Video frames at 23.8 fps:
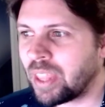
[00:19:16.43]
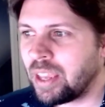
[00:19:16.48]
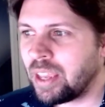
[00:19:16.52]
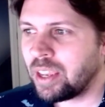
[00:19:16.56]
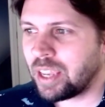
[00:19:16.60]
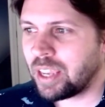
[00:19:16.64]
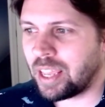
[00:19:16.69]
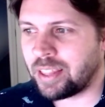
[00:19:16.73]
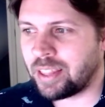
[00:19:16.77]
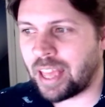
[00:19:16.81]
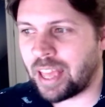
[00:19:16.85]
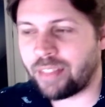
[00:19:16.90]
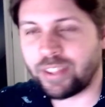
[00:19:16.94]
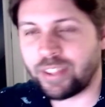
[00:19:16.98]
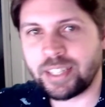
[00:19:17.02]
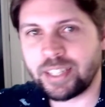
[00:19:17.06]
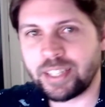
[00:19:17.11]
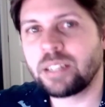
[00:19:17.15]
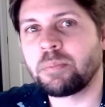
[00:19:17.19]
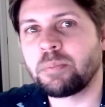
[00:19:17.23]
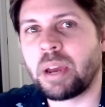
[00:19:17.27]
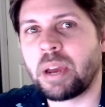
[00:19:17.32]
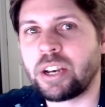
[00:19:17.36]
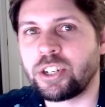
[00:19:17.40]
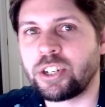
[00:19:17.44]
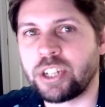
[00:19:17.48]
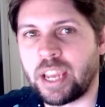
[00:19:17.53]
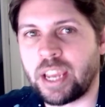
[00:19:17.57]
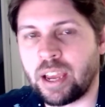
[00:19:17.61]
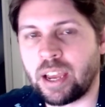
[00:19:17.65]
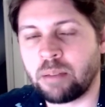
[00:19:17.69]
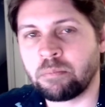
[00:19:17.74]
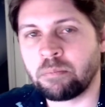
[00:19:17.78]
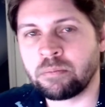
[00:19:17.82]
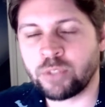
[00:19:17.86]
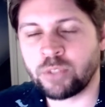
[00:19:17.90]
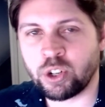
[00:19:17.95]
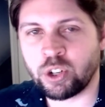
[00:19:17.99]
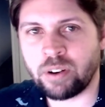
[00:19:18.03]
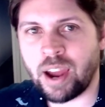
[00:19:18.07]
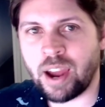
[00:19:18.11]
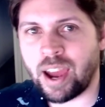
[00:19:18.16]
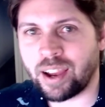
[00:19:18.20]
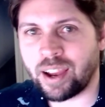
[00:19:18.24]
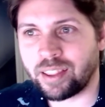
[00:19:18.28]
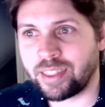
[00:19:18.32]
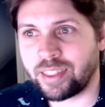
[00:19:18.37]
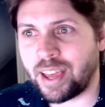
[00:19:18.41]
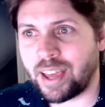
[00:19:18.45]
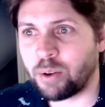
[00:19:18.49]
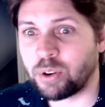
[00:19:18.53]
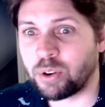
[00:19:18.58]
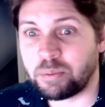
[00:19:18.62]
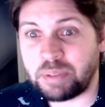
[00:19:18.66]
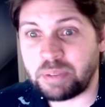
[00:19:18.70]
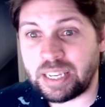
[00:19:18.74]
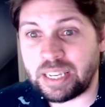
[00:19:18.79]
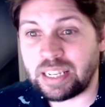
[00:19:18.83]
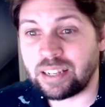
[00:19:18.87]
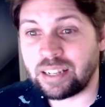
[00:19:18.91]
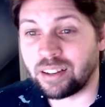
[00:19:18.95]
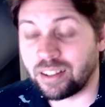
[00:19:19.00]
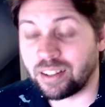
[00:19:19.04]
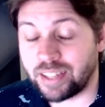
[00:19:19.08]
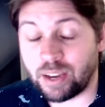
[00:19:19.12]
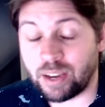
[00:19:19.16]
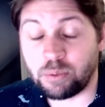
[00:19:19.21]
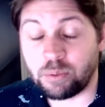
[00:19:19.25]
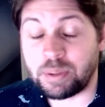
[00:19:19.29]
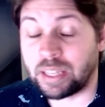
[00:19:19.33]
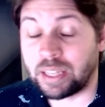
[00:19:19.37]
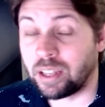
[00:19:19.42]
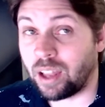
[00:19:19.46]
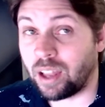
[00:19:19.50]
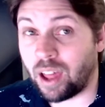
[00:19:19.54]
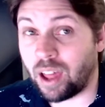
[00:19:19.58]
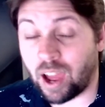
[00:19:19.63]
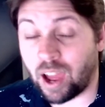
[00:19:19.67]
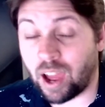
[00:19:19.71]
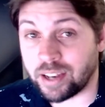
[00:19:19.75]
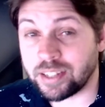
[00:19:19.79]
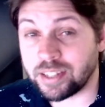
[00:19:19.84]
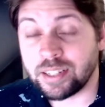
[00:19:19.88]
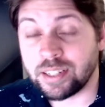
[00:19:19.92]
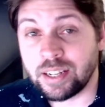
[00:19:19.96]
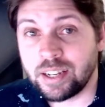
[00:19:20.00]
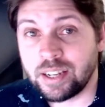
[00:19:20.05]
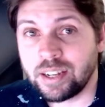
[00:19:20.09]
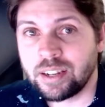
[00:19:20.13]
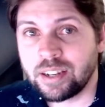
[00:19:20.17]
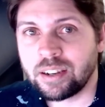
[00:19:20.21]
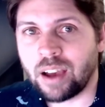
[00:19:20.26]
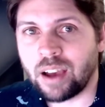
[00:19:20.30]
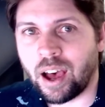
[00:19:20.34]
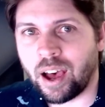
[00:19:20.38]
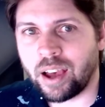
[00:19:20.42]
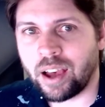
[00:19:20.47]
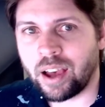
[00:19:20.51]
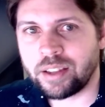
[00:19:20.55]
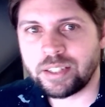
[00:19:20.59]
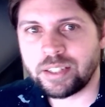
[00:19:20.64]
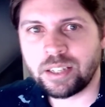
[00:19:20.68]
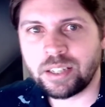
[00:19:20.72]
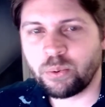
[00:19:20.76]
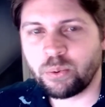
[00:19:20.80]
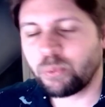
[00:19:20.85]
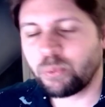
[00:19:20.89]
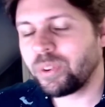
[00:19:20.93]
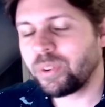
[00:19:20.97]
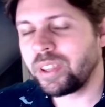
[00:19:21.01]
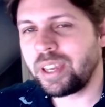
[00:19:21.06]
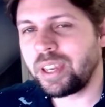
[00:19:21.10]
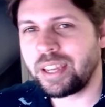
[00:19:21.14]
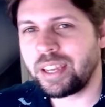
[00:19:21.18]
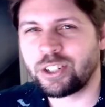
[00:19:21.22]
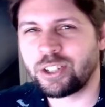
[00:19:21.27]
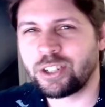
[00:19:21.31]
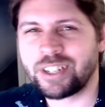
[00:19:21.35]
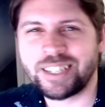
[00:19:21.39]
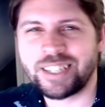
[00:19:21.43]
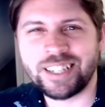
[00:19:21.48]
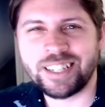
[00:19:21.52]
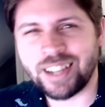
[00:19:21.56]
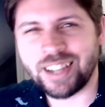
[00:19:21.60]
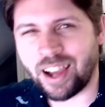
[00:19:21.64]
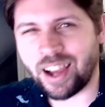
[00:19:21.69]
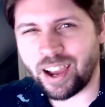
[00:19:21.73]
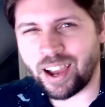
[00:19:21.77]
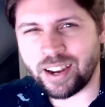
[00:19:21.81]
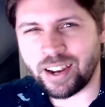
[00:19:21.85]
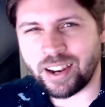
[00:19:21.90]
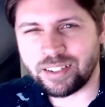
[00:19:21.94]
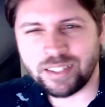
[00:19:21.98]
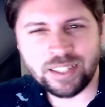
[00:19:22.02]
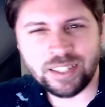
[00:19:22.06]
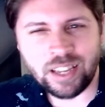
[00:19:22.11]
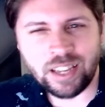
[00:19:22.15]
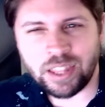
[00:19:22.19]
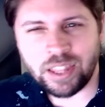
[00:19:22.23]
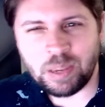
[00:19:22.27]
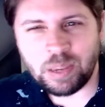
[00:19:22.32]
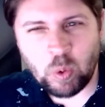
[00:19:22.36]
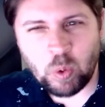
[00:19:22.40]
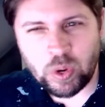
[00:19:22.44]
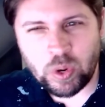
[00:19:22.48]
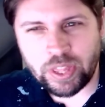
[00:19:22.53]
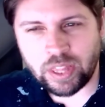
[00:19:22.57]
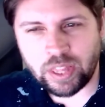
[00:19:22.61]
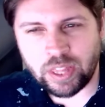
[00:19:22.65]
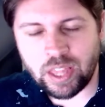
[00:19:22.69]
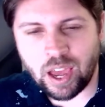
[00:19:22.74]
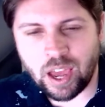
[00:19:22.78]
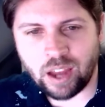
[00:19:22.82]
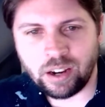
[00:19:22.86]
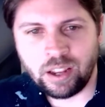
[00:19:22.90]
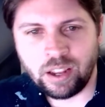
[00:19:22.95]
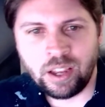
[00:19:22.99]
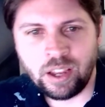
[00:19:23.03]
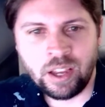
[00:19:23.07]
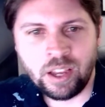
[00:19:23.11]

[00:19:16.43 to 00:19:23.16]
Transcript: In that this is my jam track, that would be a lot. So really, it's just a guide. It's nothing more than that.